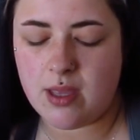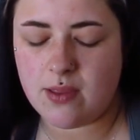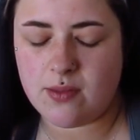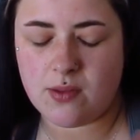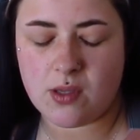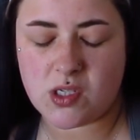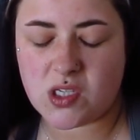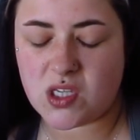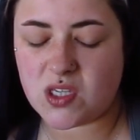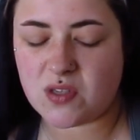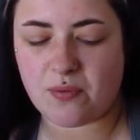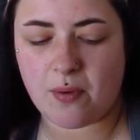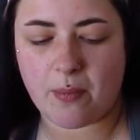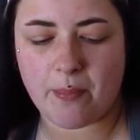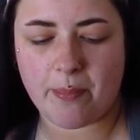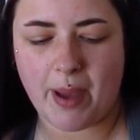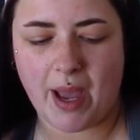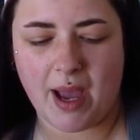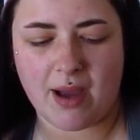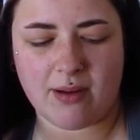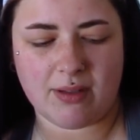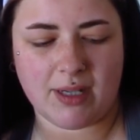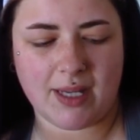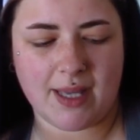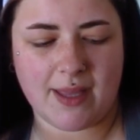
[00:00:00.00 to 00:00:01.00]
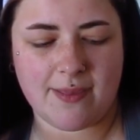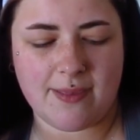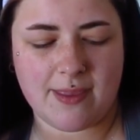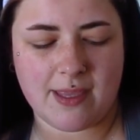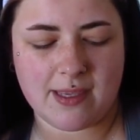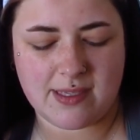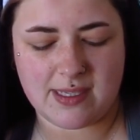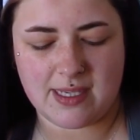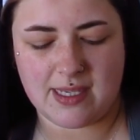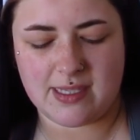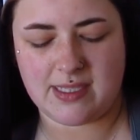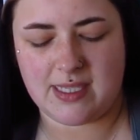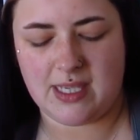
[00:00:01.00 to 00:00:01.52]
This is from Poundland.
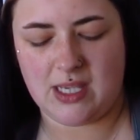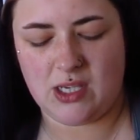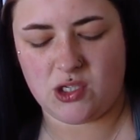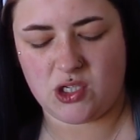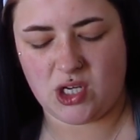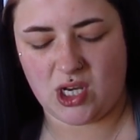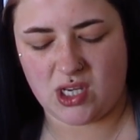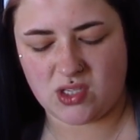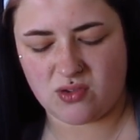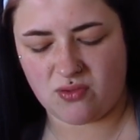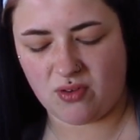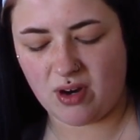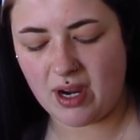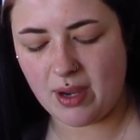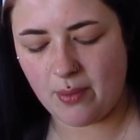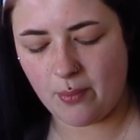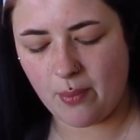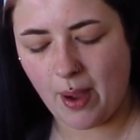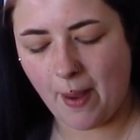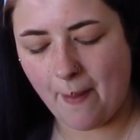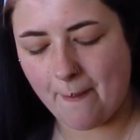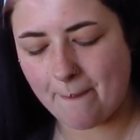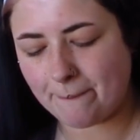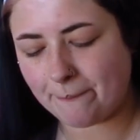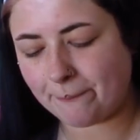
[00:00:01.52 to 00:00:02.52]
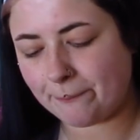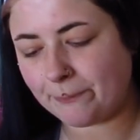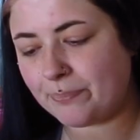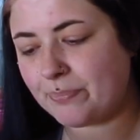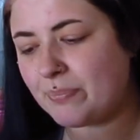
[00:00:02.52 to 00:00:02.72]
This is the Just Right one.